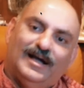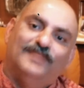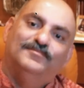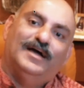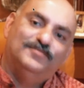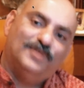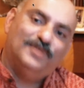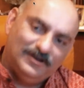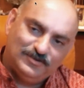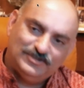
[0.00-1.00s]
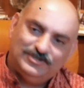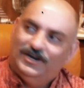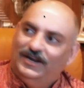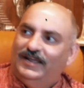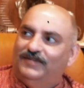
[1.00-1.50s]
I'm not
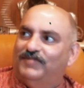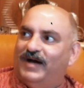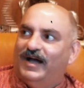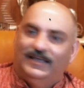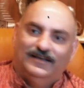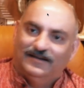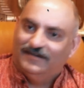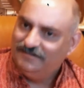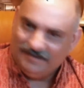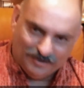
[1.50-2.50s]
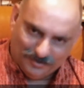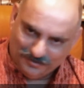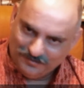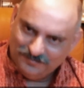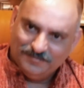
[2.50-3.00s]
interested in buying a casino,
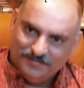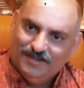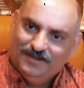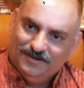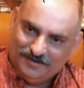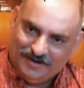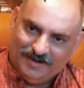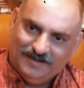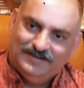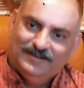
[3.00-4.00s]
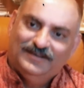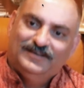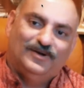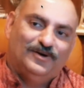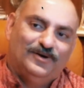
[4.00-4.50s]
right?
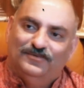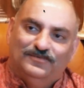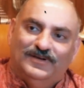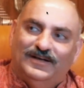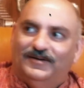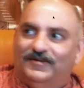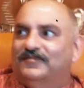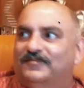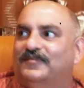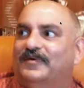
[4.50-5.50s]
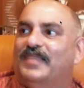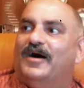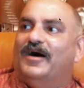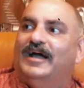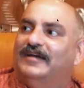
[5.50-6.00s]
So now
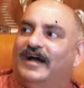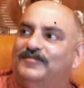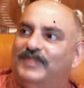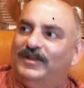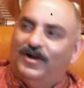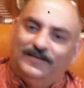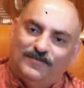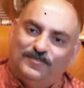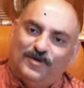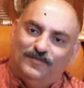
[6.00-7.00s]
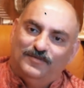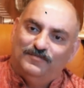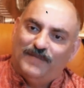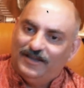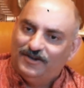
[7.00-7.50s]
I may not have a problem
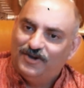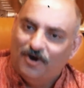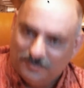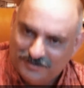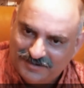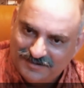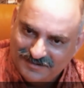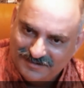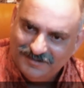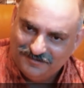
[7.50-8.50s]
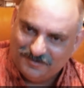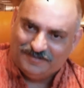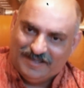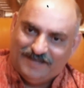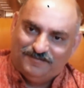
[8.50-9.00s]
buying Coke, for
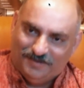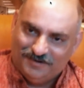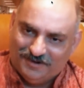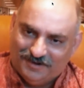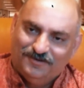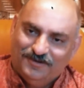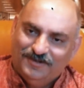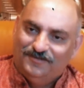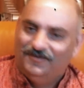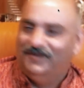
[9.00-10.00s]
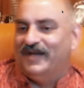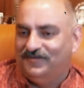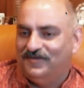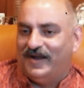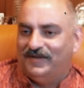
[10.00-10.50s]
example. We
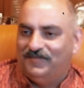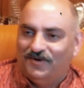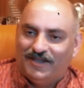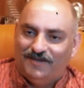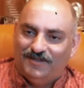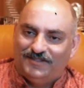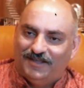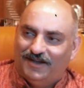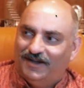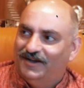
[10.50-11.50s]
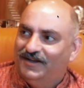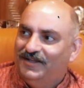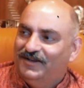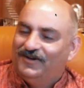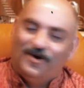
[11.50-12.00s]
might be okay with
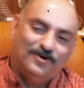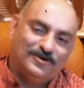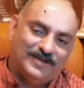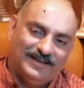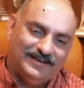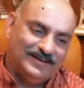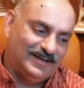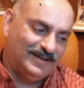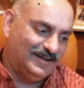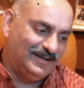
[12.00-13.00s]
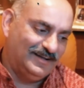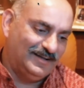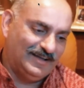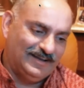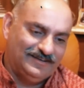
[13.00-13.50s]
Coke
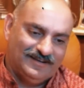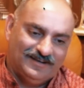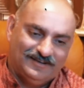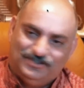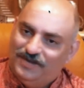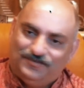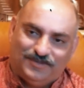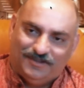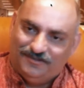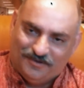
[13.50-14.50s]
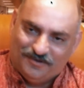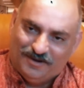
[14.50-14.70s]
and chips and so on.